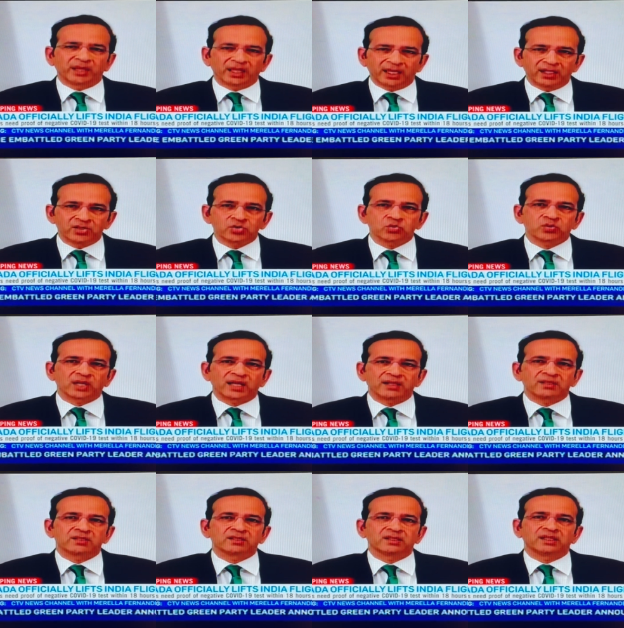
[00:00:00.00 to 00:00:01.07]
into
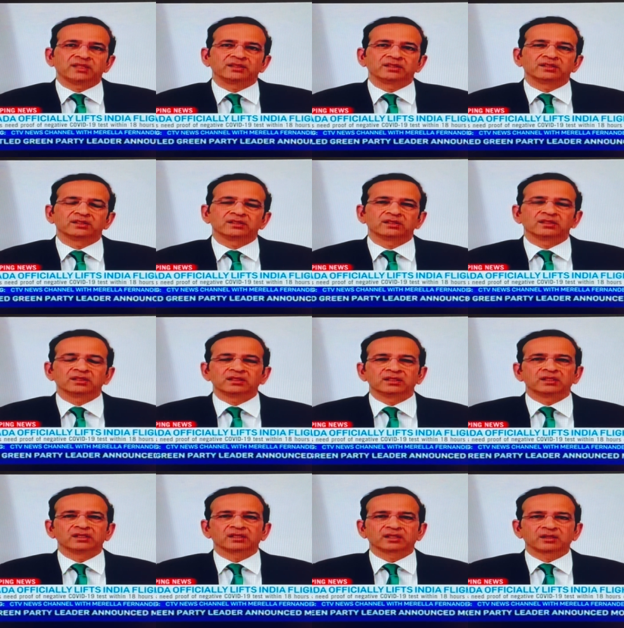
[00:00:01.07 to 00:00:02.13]
Canada in the
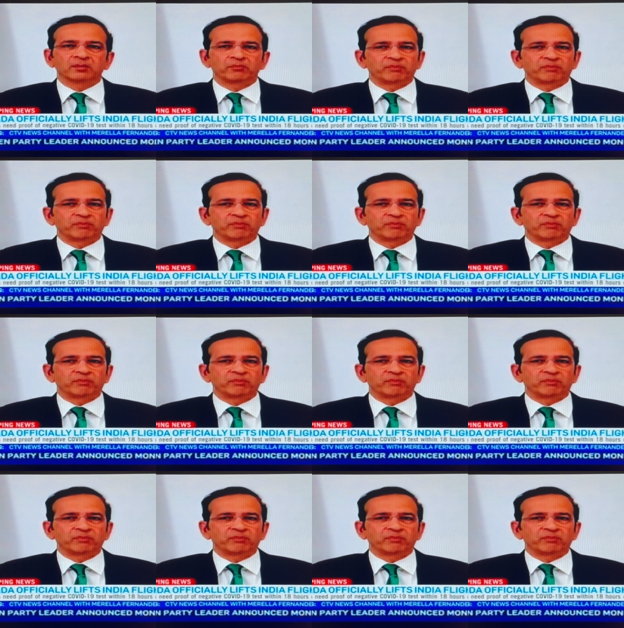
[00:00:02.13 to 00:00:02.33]
uh,